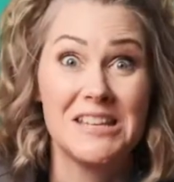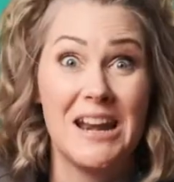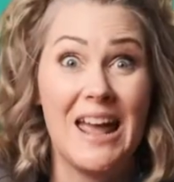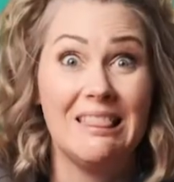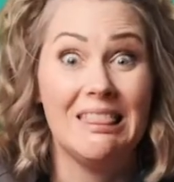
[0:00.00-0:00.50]

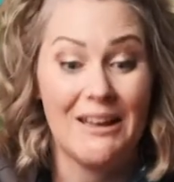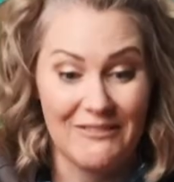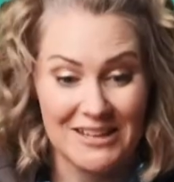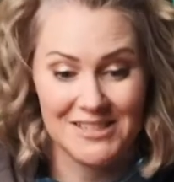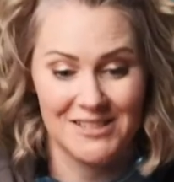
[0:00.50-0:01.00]
and I love
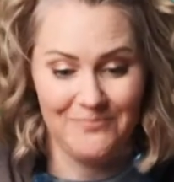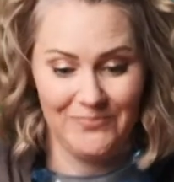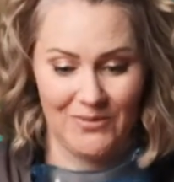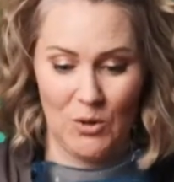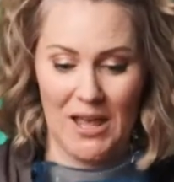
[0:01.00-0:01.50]
it.
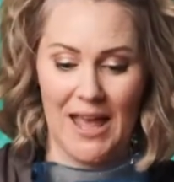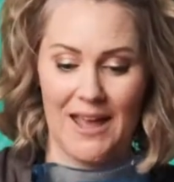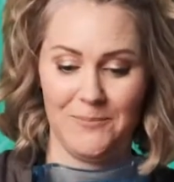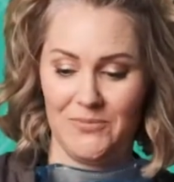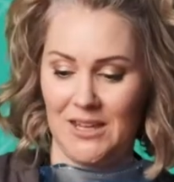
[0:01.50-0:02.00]

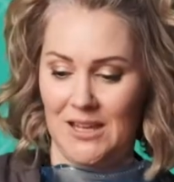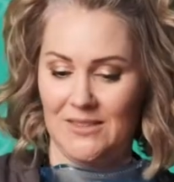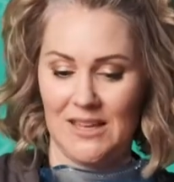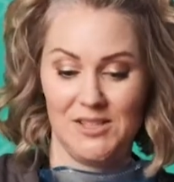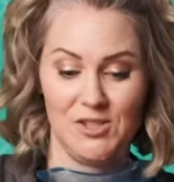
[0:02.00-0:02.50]
Okay,
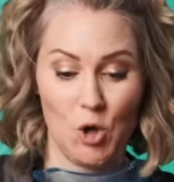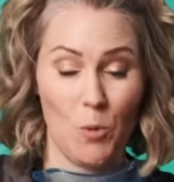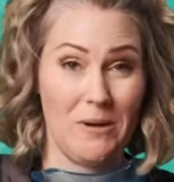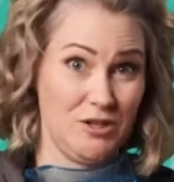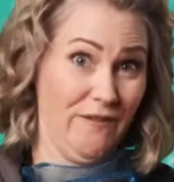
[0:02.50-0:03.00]
that's
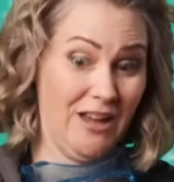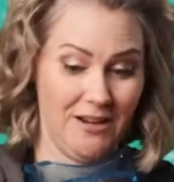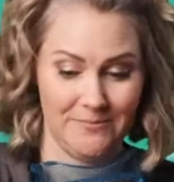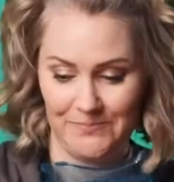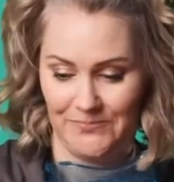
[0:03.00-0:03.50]
so much
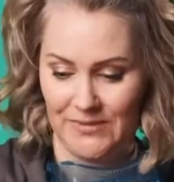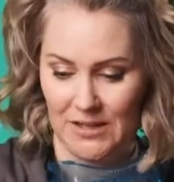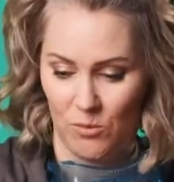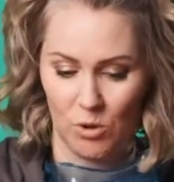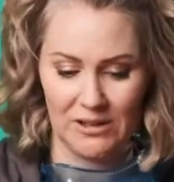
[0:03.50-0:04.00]
fun.
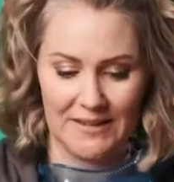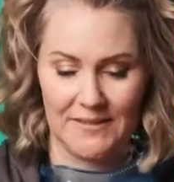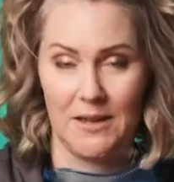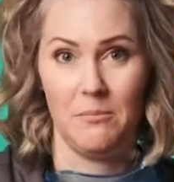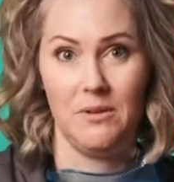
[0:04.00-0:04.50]
We'll let
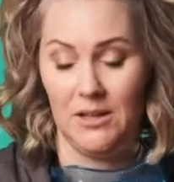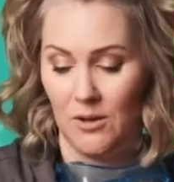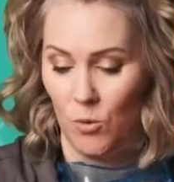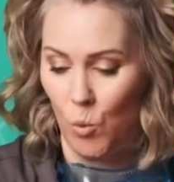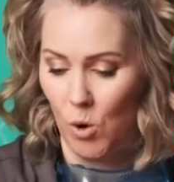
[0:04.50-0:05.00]
them
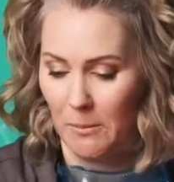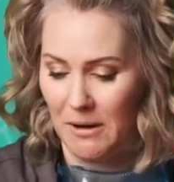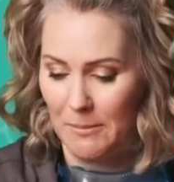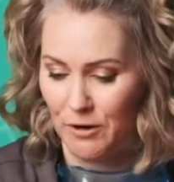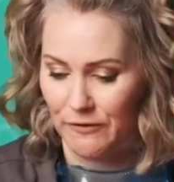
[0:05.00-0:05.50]
warm
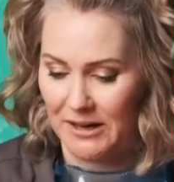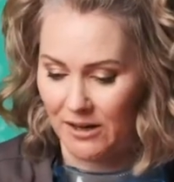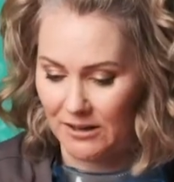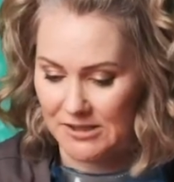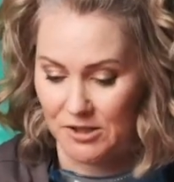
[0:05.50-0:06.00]
up over
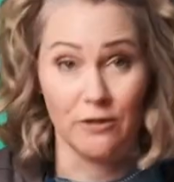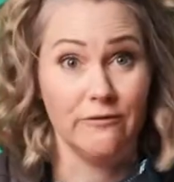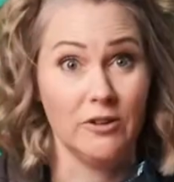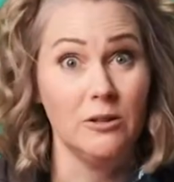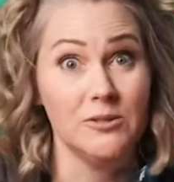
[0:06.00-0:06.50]
here because they're
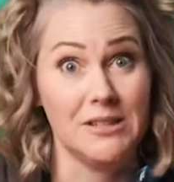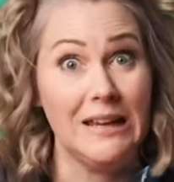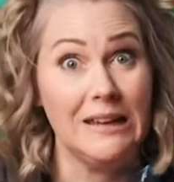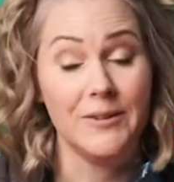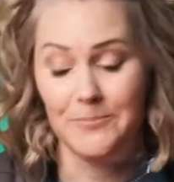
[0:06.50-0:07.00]

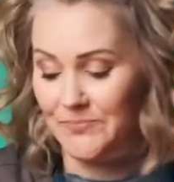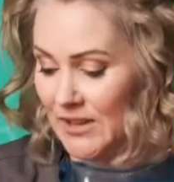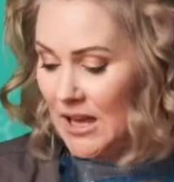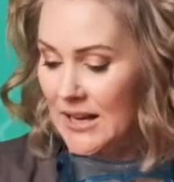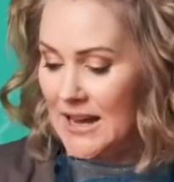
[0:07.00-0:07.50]
frozen.
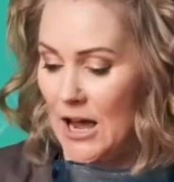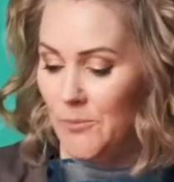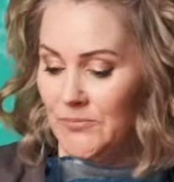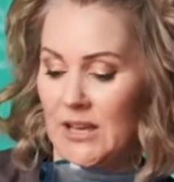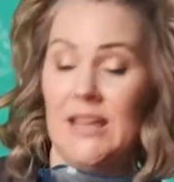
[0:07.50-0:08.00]
Now,
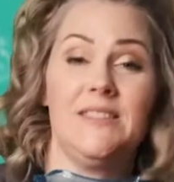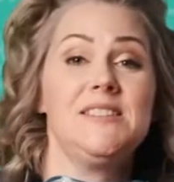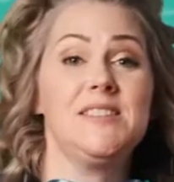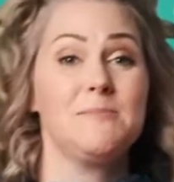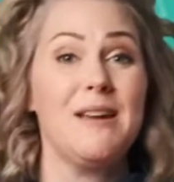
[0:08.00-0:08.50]

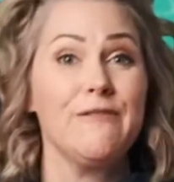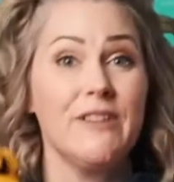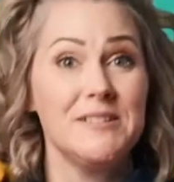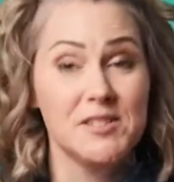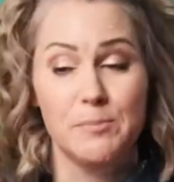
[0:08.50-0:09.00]
this is my
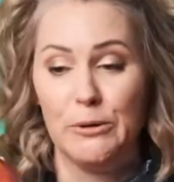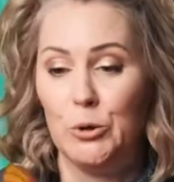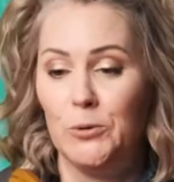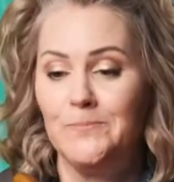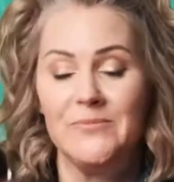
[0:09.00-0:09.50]
friend
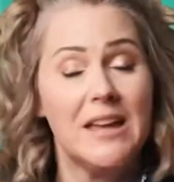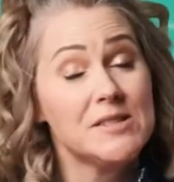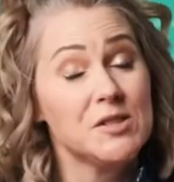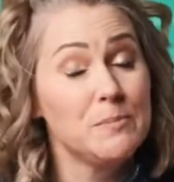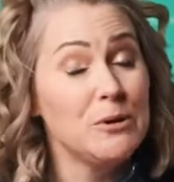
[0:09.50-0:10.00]
Spoon,
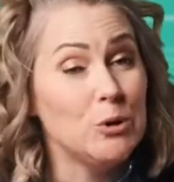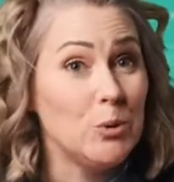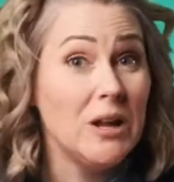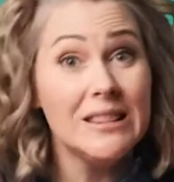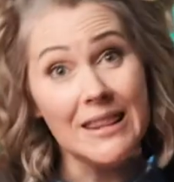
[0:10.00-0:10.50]
and
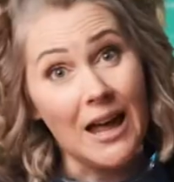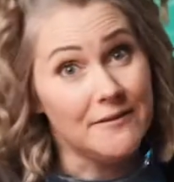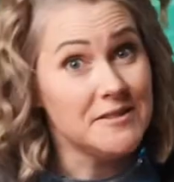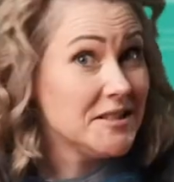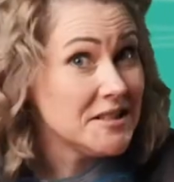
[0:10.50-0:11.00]
Spoon
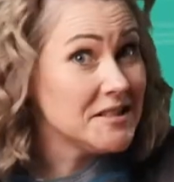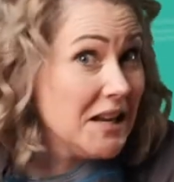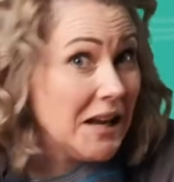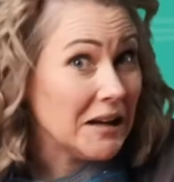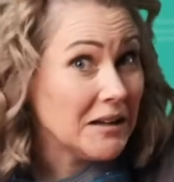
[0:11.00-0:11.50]
loves to
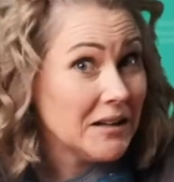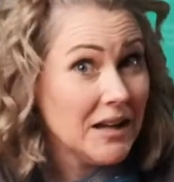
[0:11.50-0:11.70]
sing.